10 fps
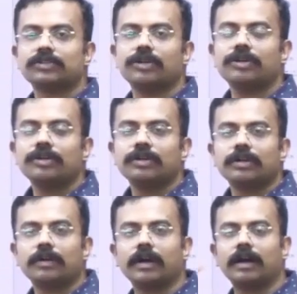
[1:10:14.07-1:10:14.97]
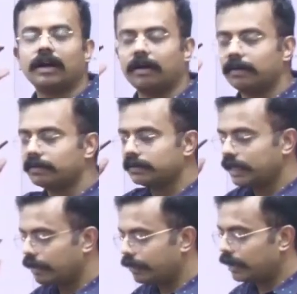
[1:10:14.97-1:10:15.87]
So
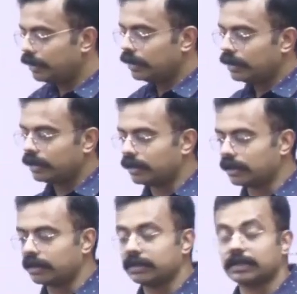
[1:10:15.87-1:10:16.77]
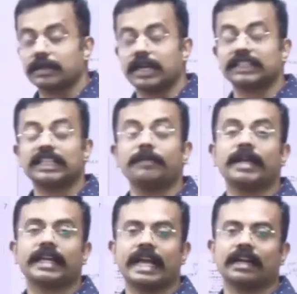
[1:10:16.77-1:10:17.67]
they will
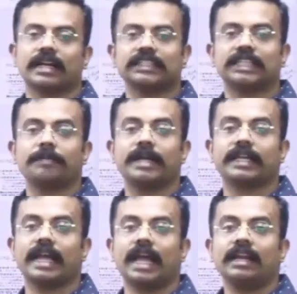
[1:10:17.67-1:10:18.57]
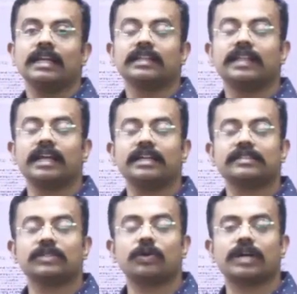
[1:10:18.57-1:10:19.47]
customer care. There
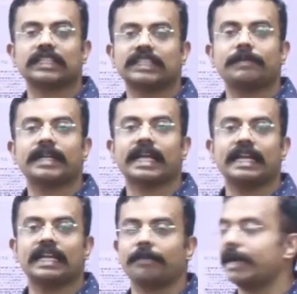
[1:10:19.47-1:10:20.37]
is no customer care in